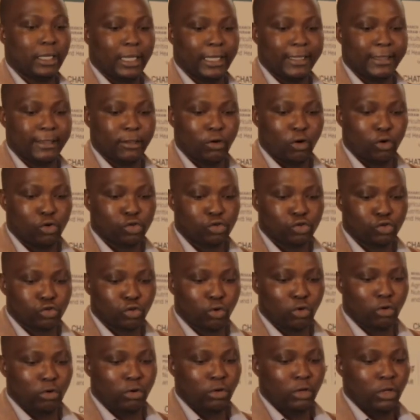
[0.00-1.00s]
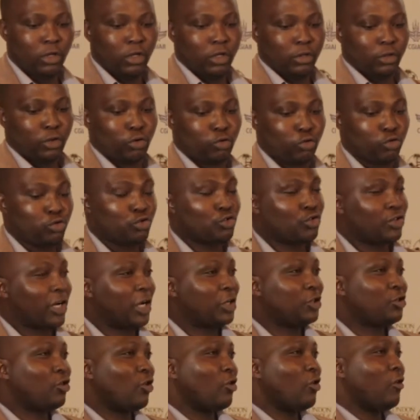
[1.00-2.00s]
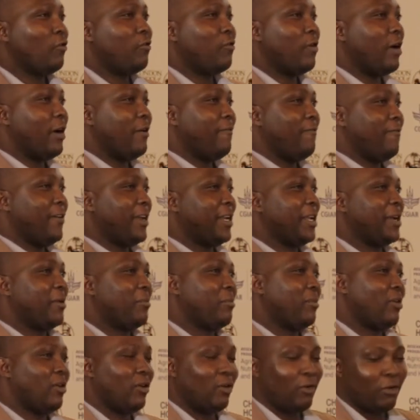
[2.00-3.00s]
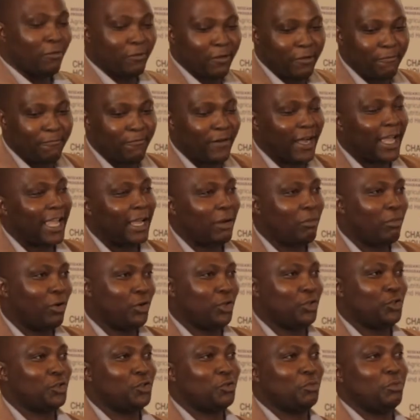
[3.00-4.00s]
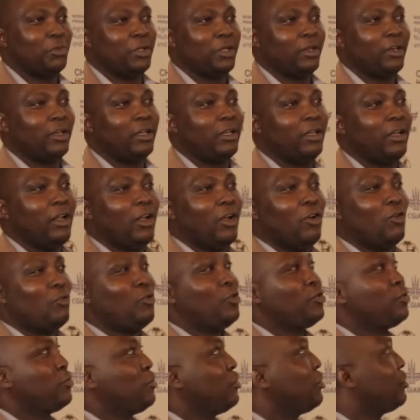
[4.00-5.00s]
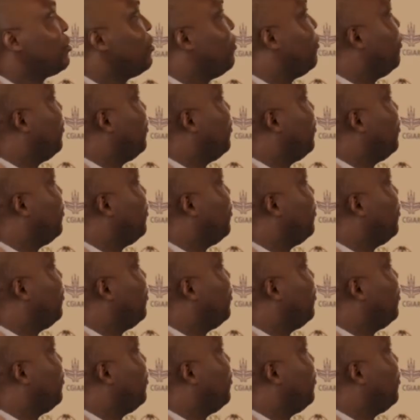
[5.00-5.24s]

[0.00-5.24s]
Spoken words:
And also, the construction of a viable instrument was also